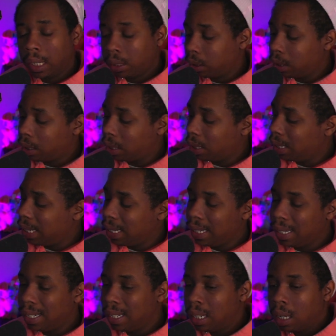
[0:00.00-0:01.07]
you're going to
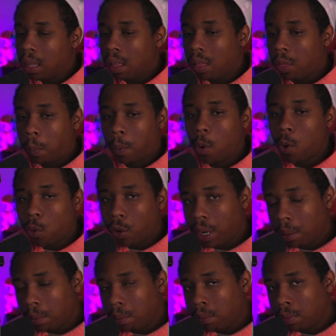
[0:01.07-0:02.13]
need the
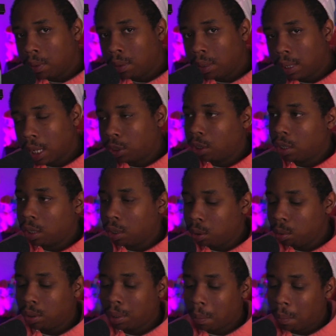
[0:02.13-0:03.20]
program that you're going to use
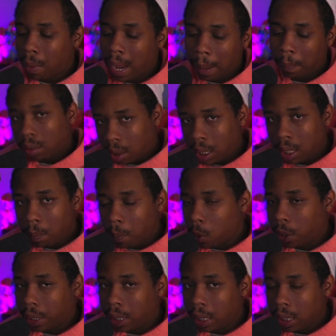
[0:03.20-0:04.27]
to map keyboard
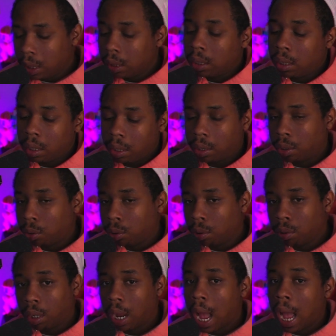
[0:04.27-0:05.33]
keys to your
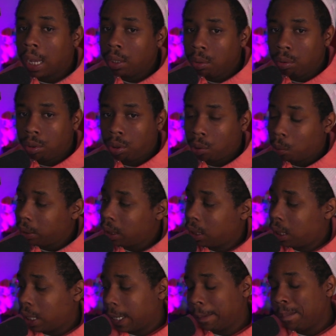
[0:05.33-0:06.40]
controller. I use
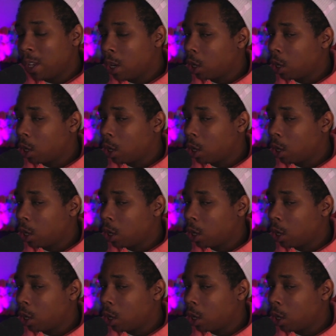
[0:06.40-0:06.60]
Joy-to-Key.